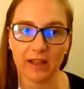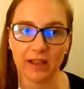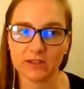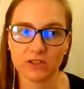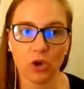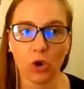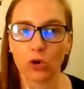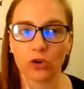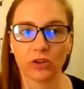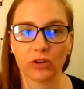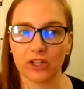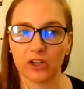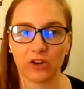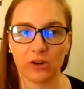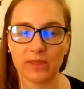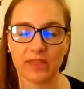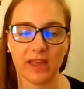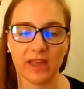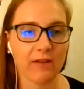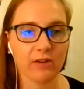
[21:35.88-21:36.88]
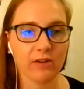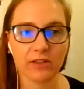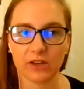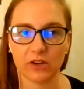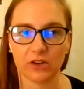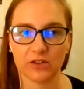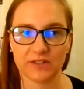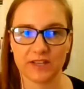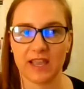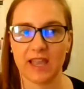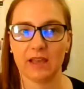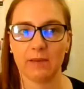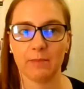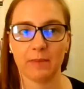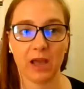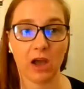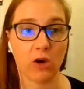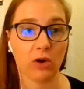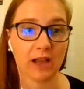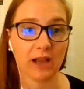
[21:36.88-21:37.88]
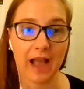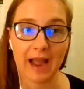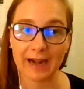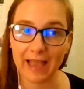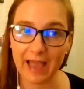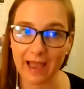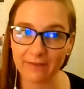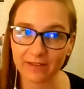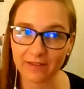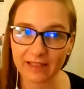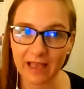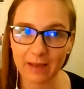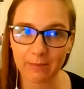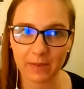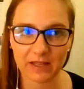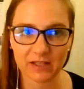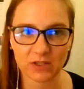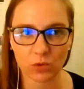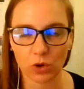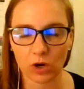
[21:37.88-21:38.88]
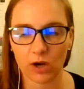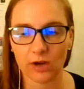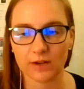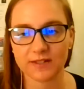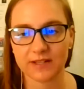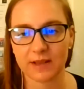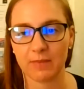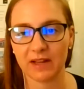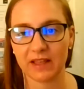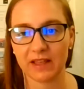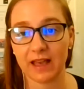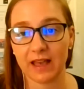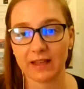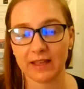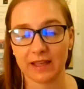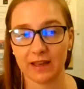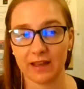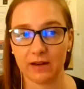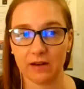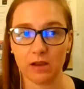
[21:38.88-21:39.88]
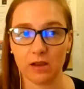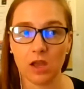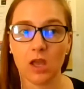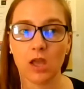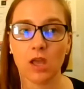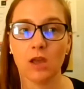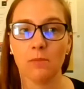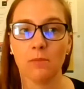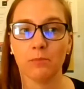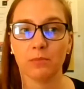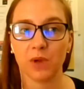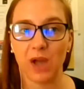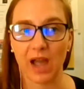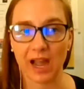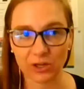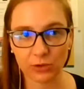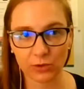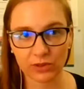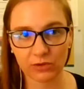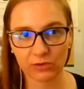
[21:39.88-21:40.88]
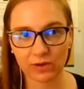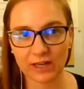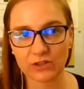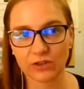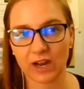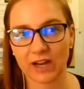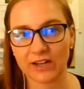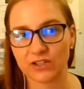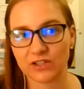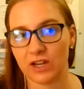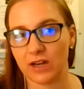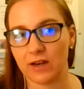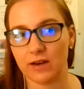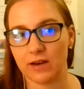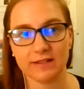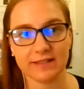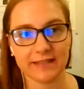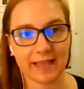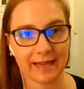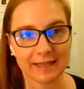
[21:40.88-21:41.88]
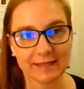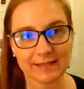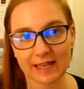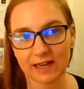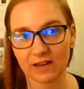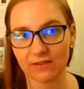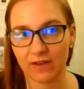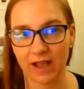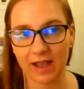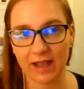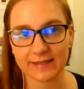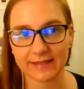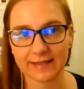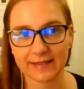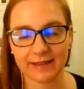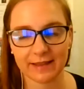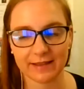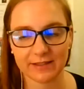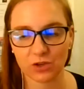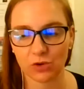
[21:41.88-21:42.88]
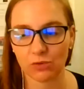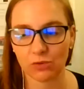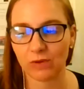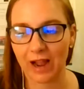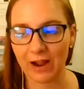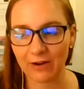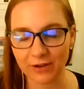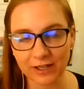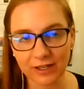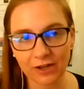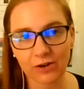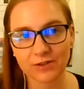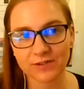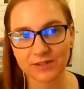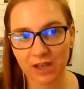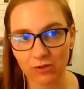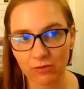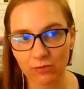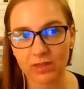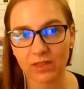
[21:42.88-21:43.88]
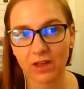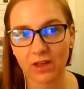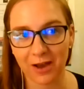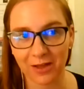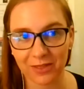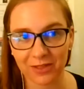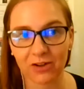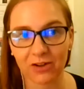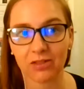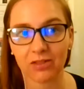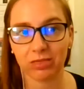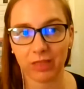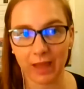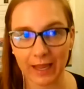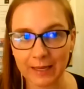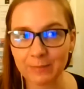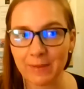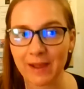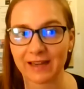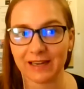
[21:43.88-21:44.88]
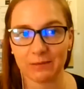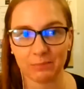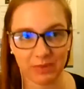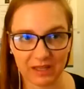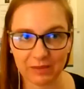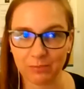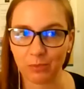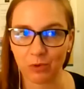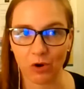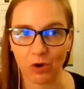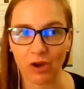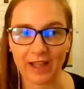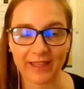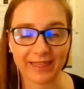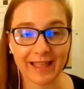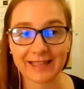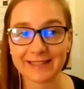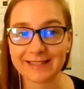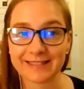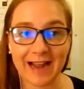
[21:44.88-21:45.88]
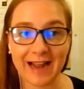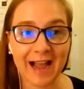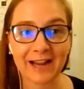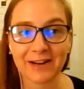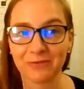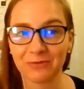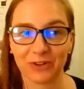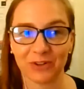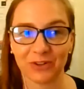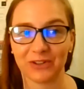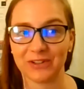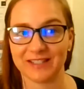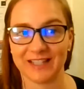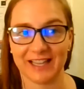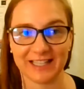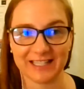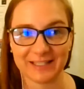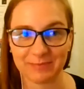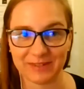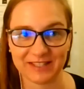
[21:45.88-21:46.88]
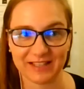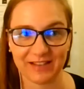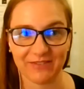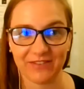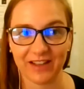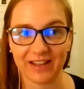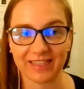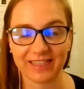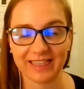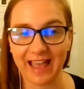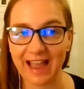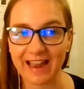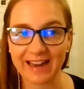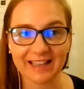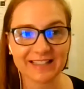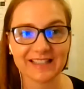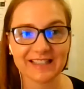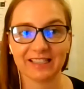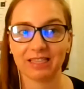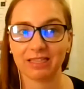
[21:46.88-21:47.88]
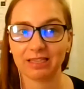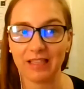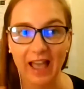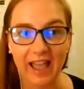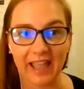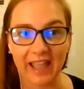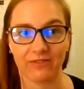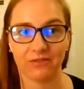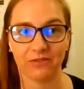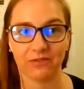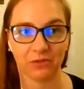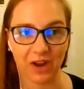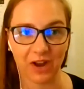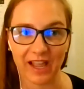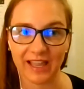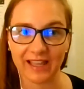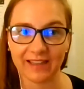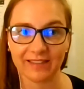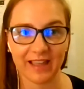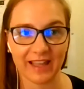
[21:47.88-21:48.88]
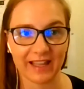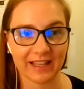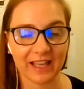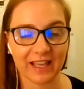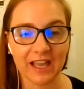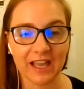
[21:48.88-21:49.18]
totally agree with everything you're saying about kind of having that mentor or somebody that can guide you in the right direction, second set of eyes, and then surrounding yourself with other like-minded people. And that's not real estate specific. That is life, right? Like,